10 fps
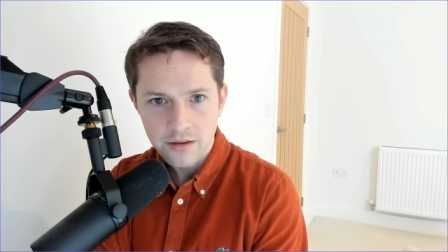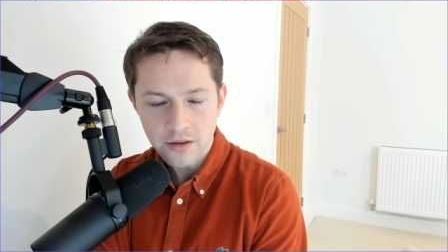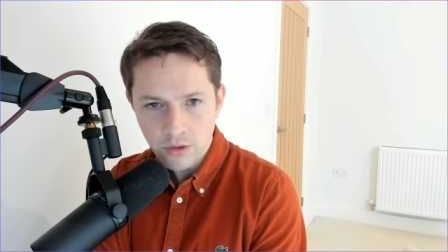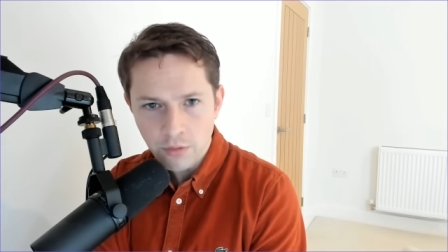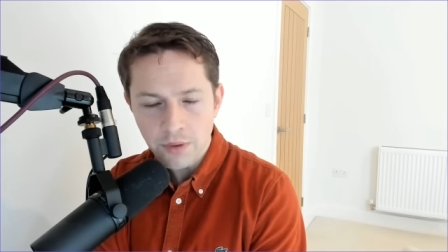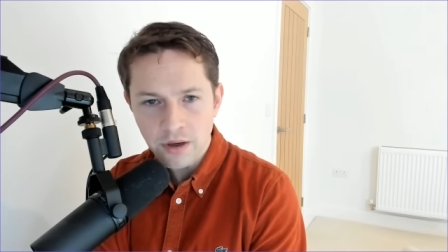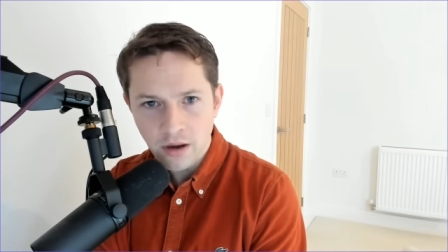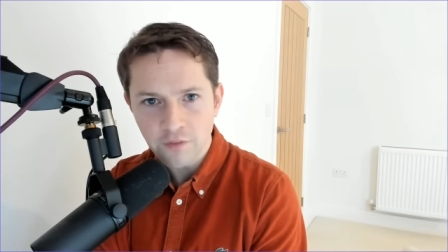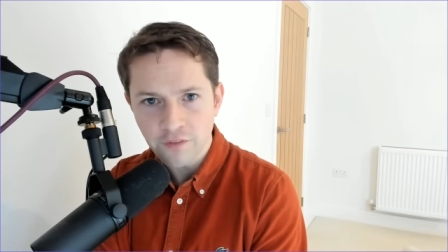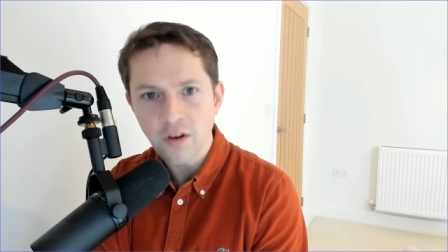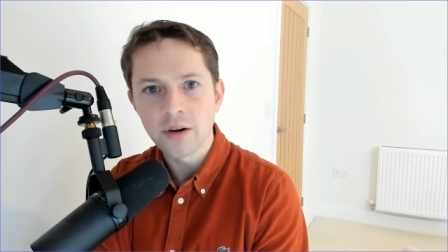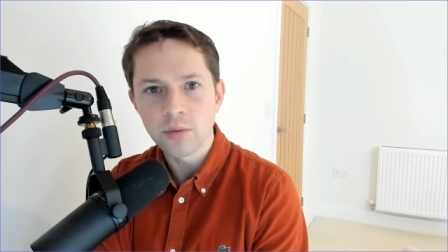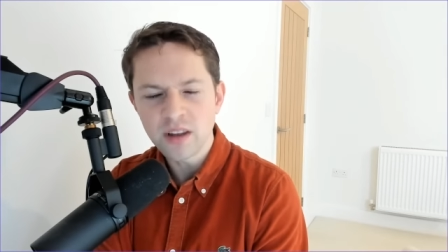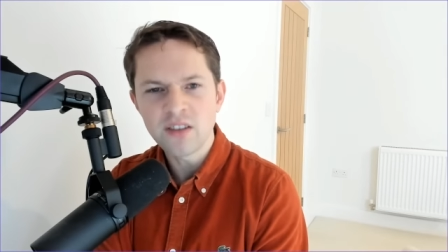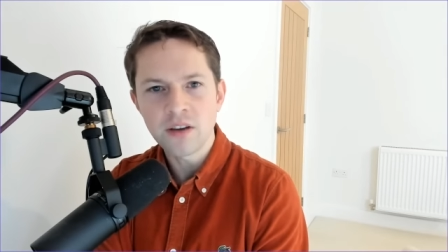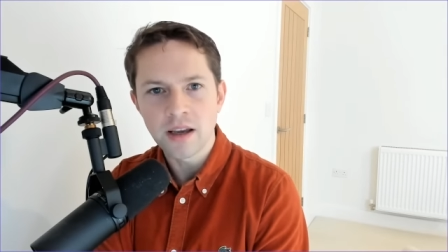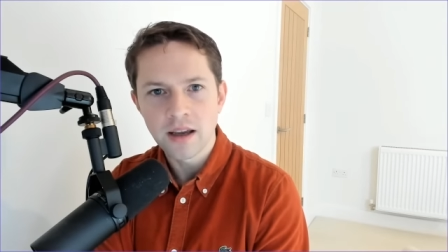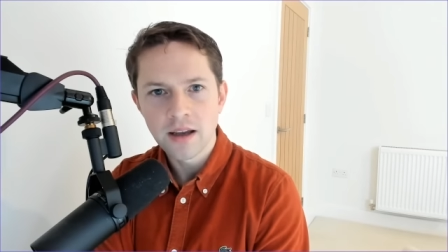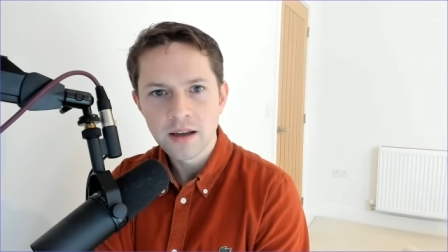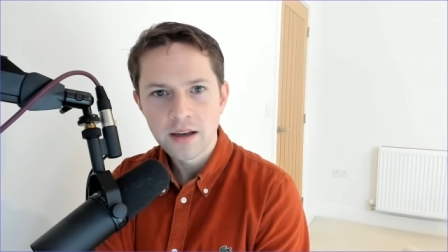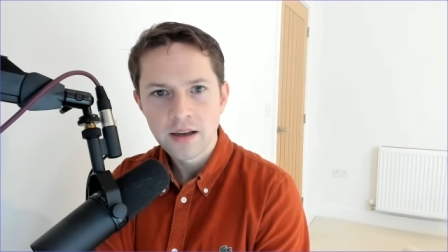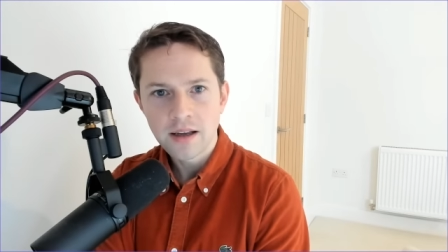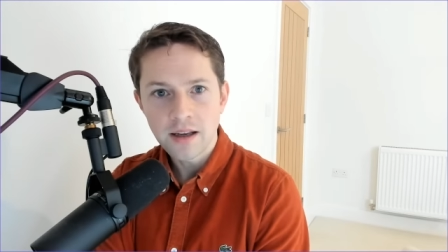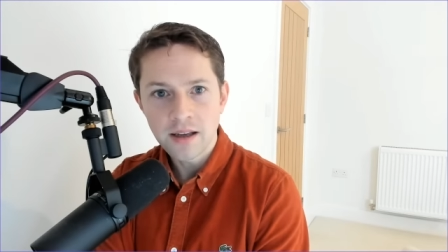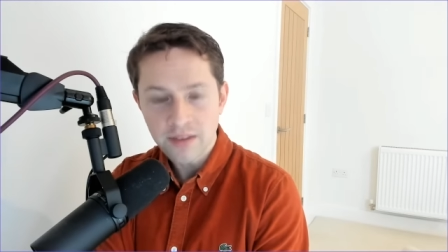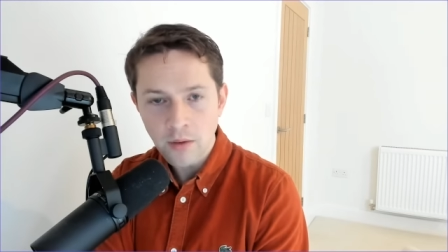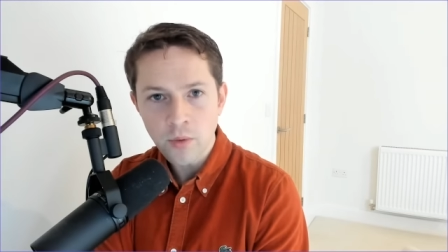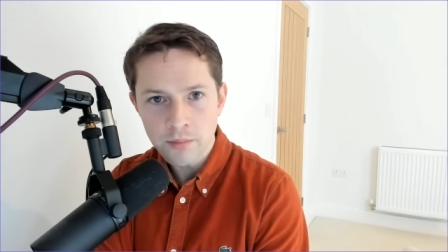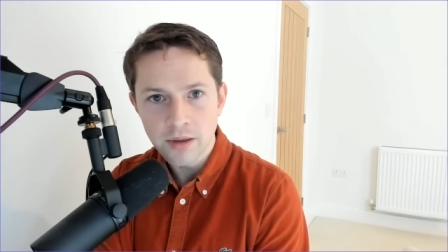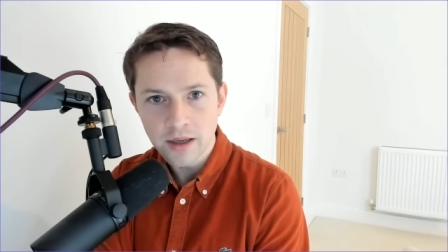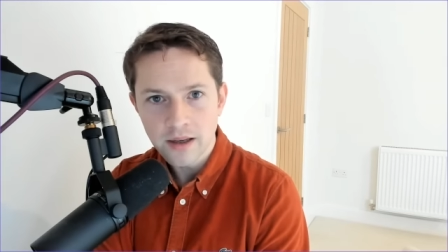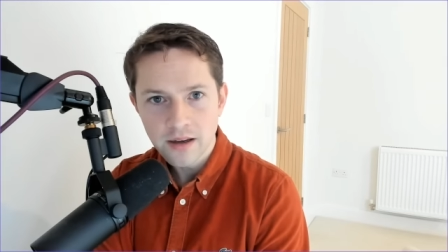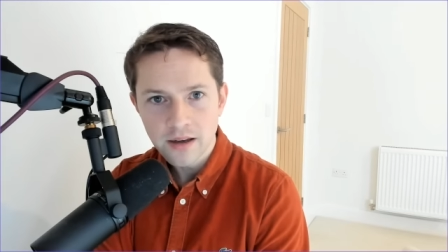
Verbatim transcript: the European Cup final this year is at Wembley.